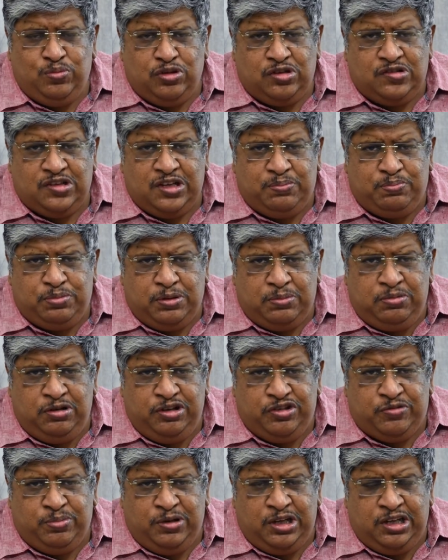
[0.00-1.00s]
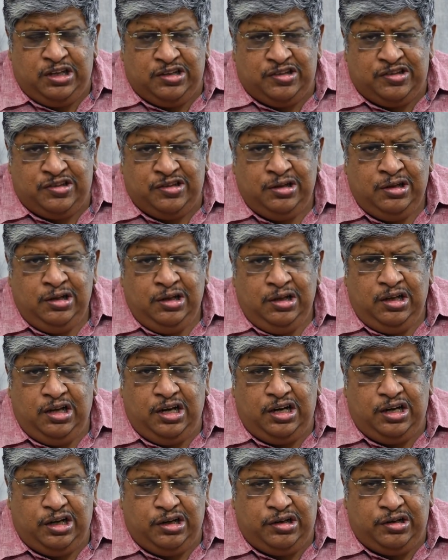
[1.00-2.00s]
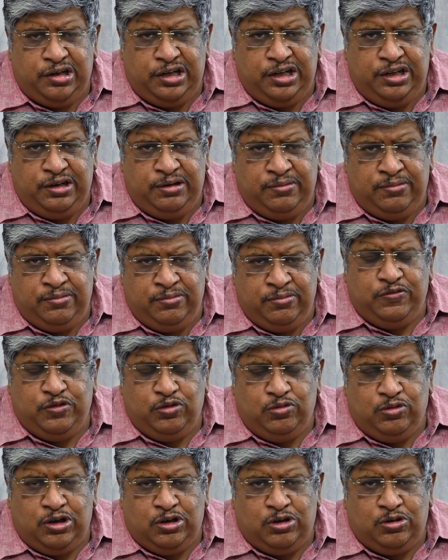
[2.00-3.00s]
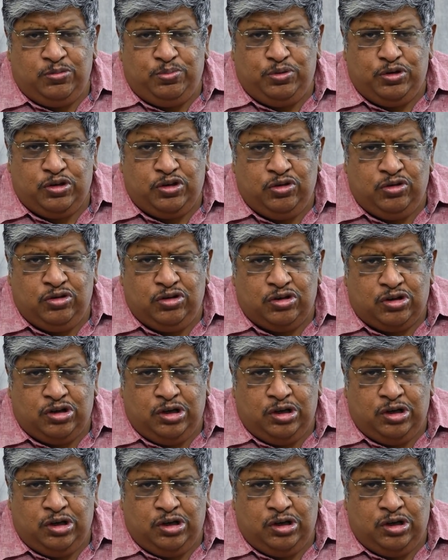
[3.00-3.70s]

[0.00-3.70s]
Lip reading: books are published by us and are ready. If you want to procure a